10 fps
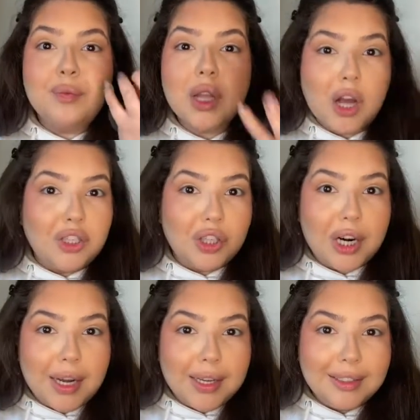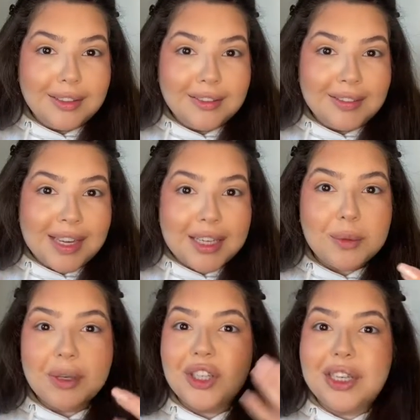under eye,
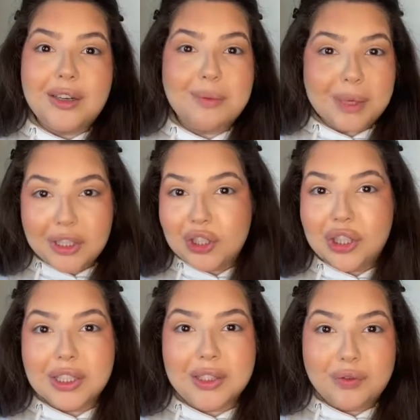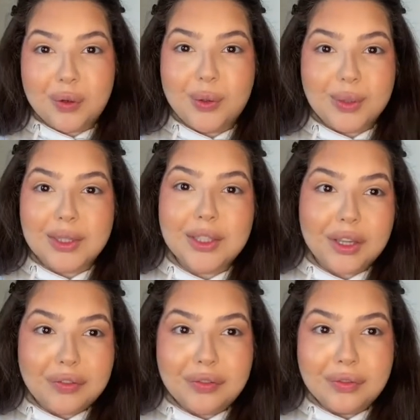especially in pictures and photos and
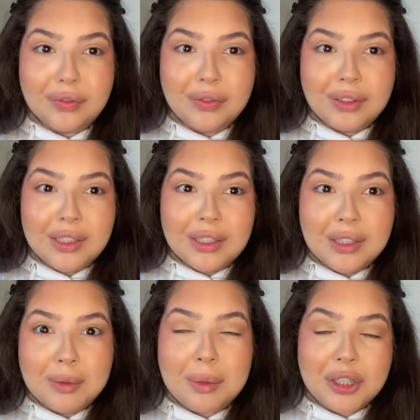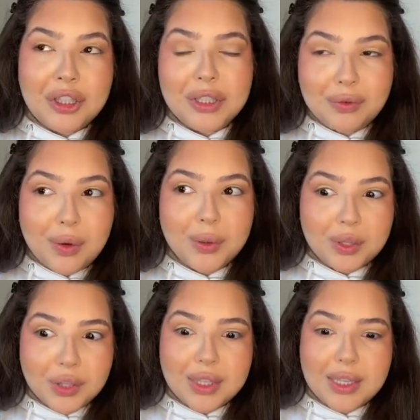stuff. Pictures and photos are
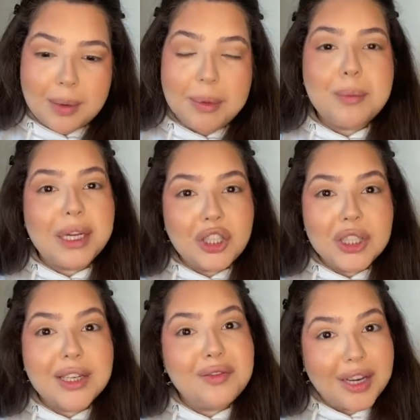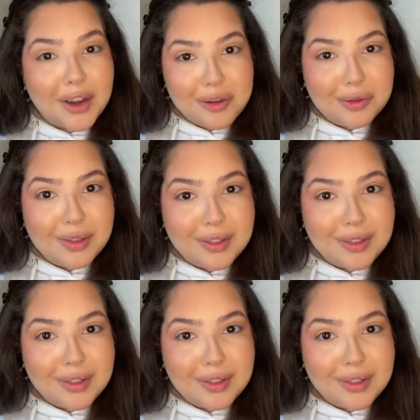the same in pictures and videos.